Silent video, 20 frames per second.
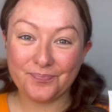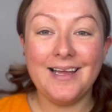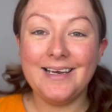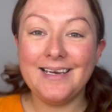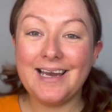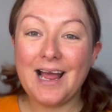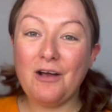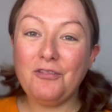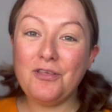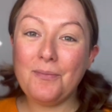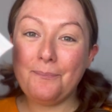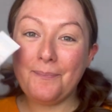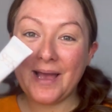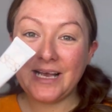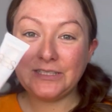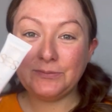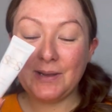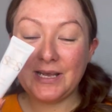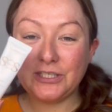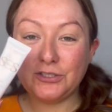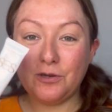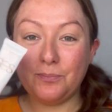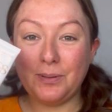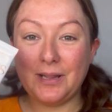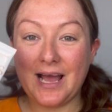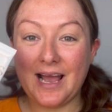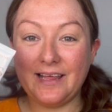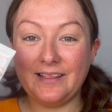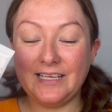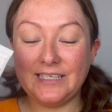Now, the best way to
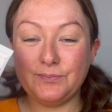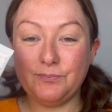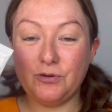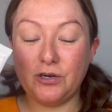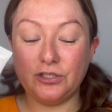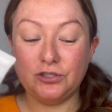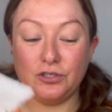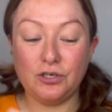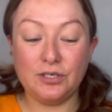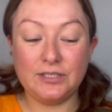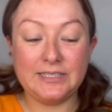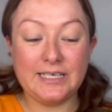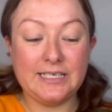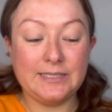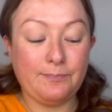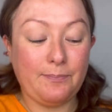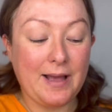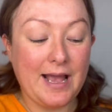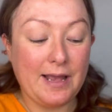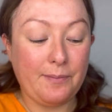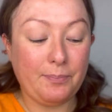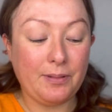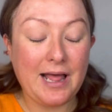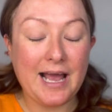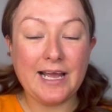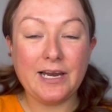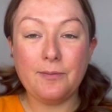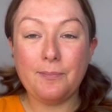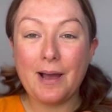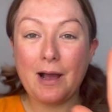apply this product is by
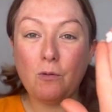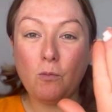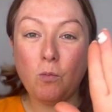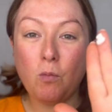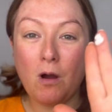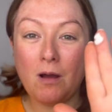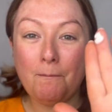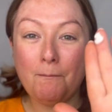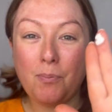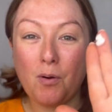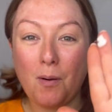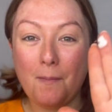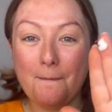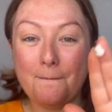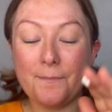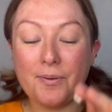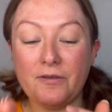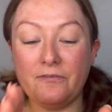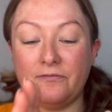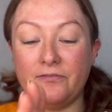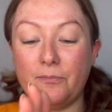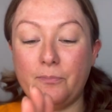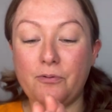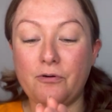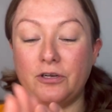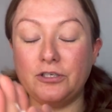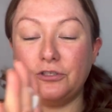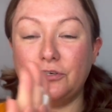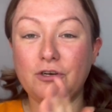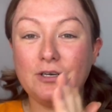applying about one pump of the
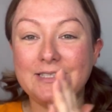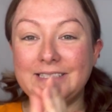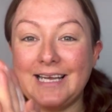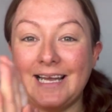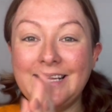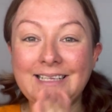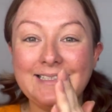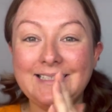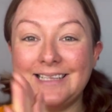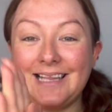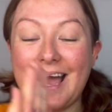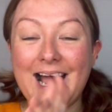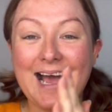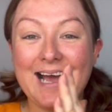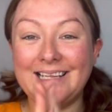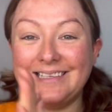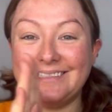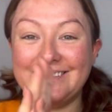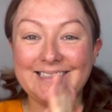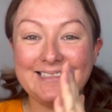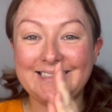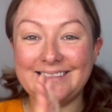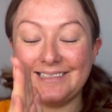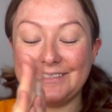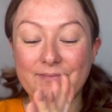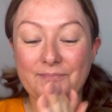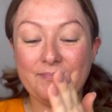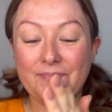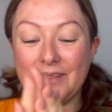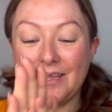product into the
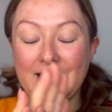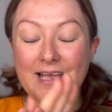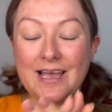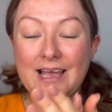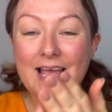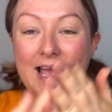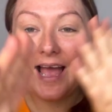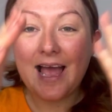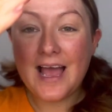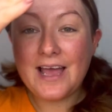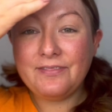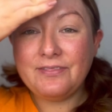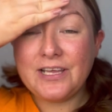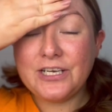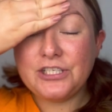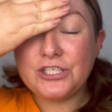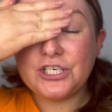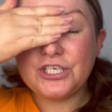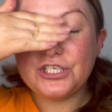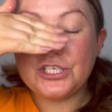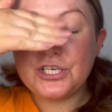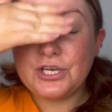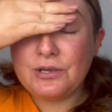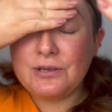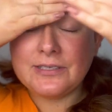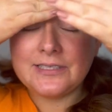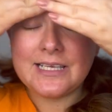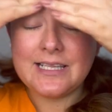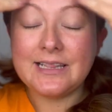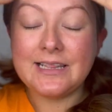hands and then just
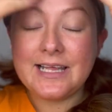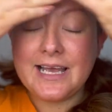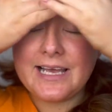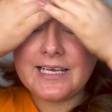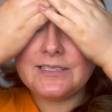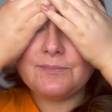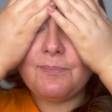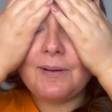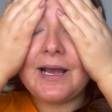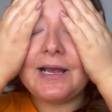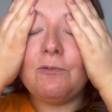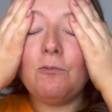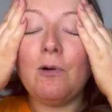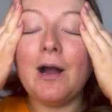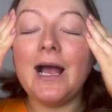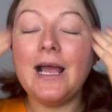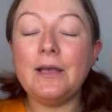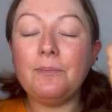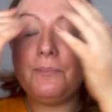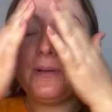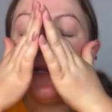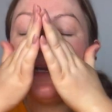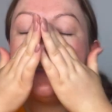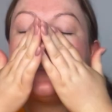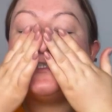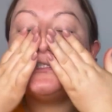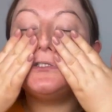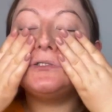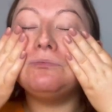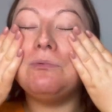using this by wiping
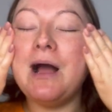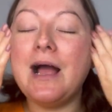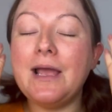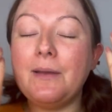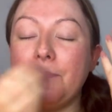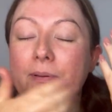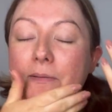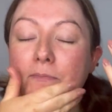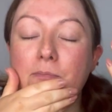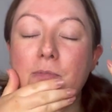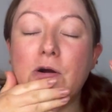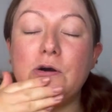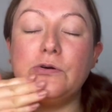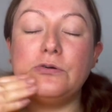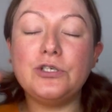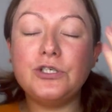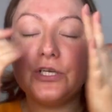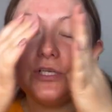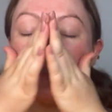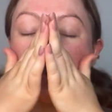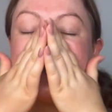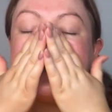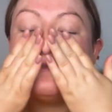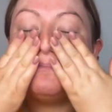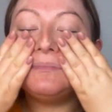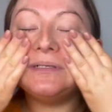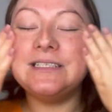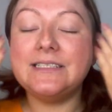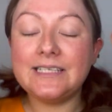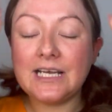and swiping motions
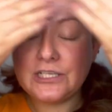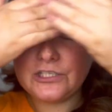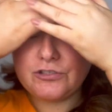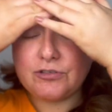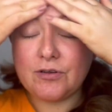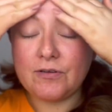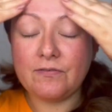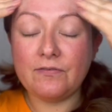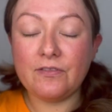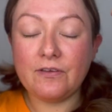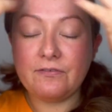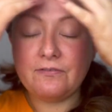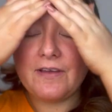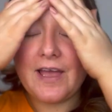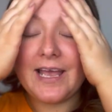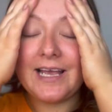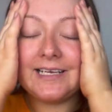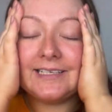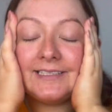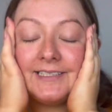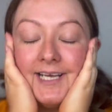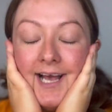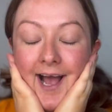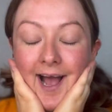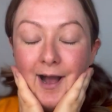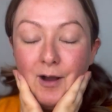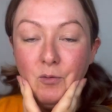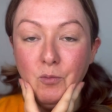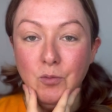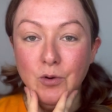from the centre of the face
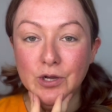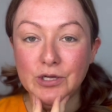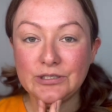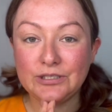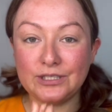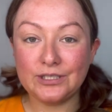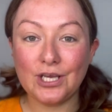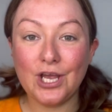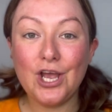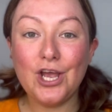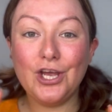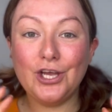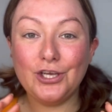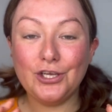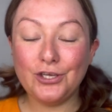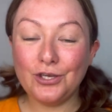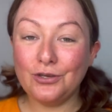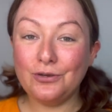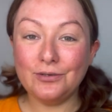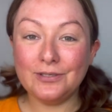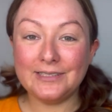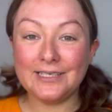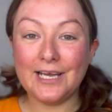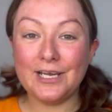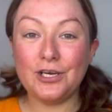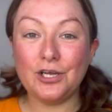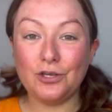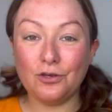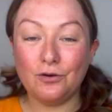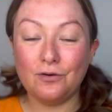outwards
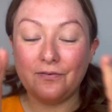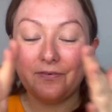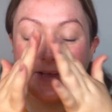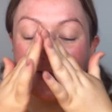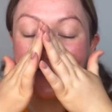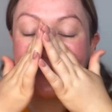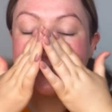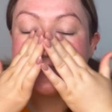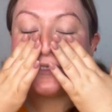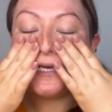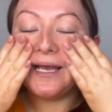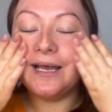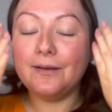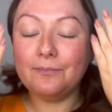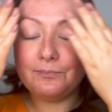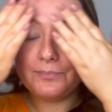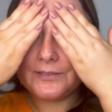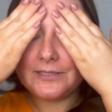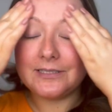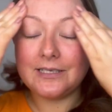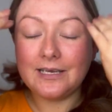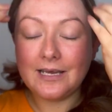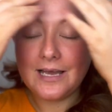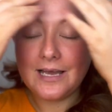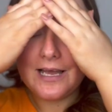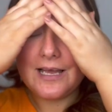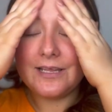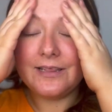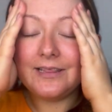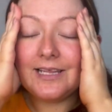using your fingertips.
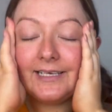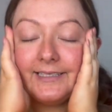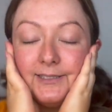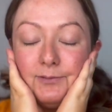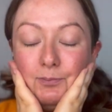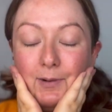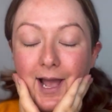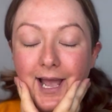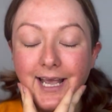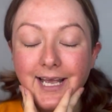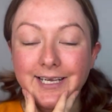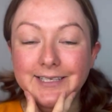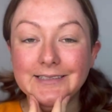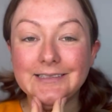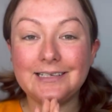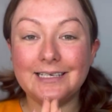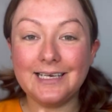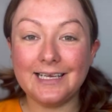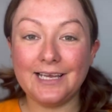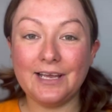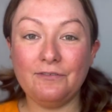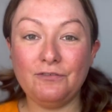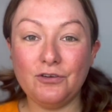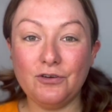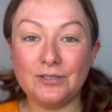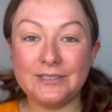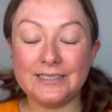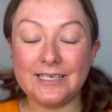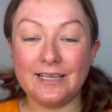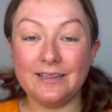This way, it's going to give
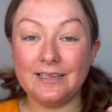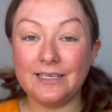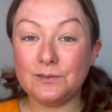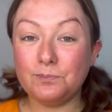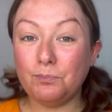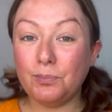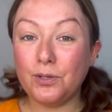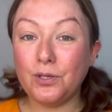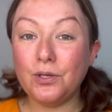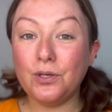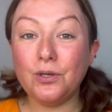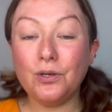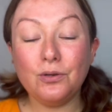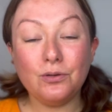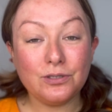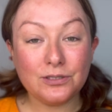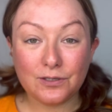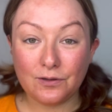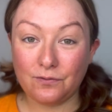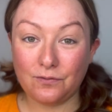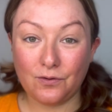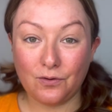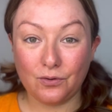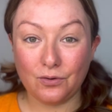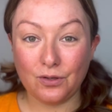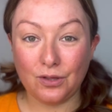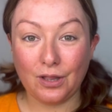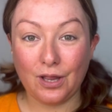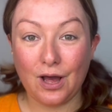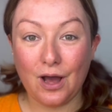your skin this beautiful
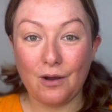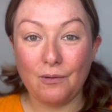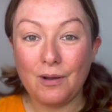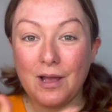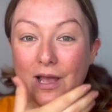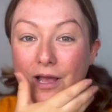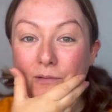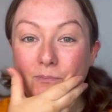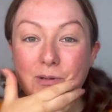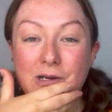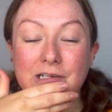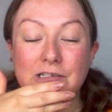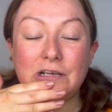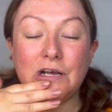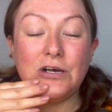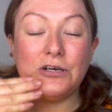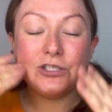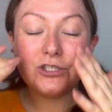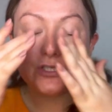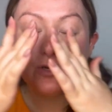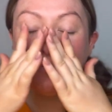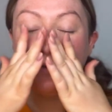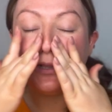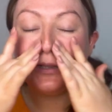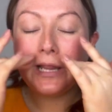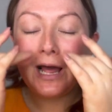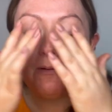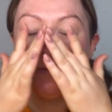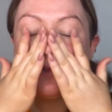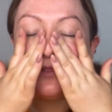glow, but it's also
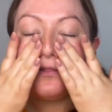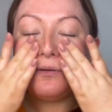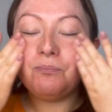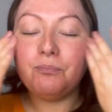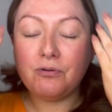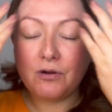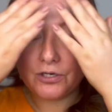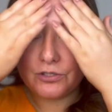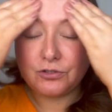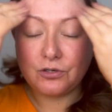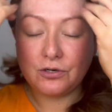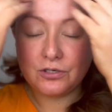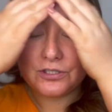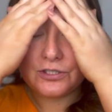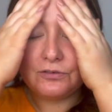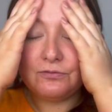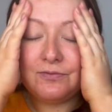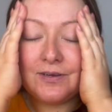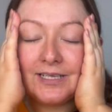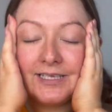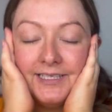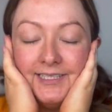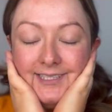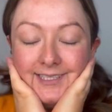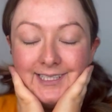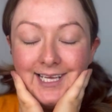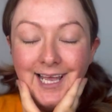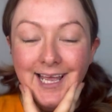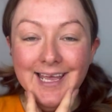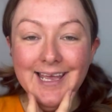allowing the product to really
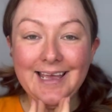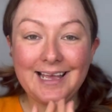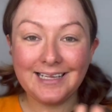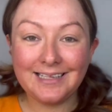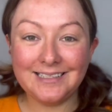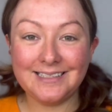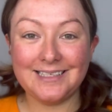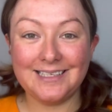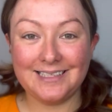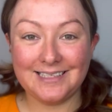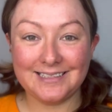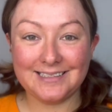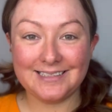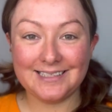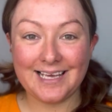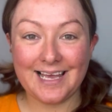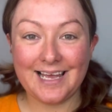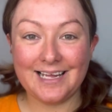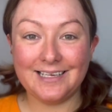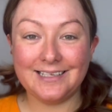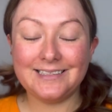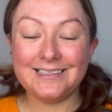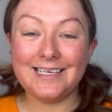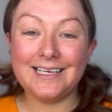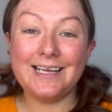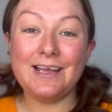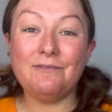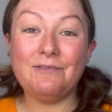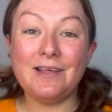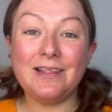sink into the skin to
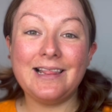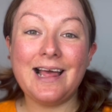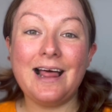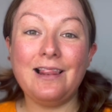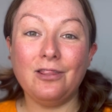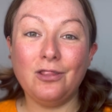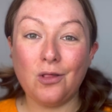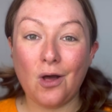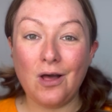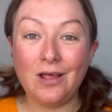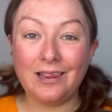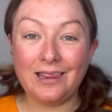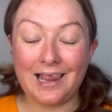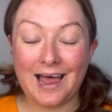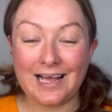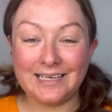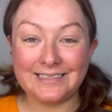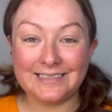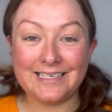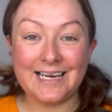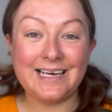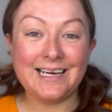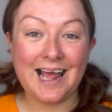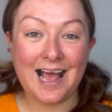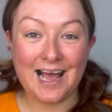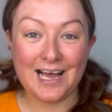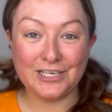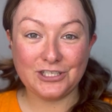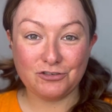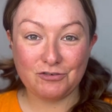give it that long-lasting
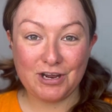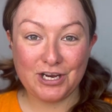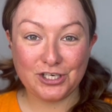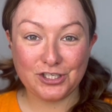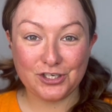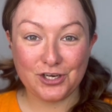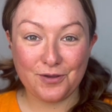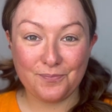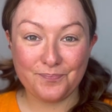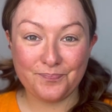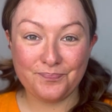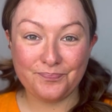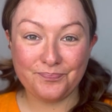hydration.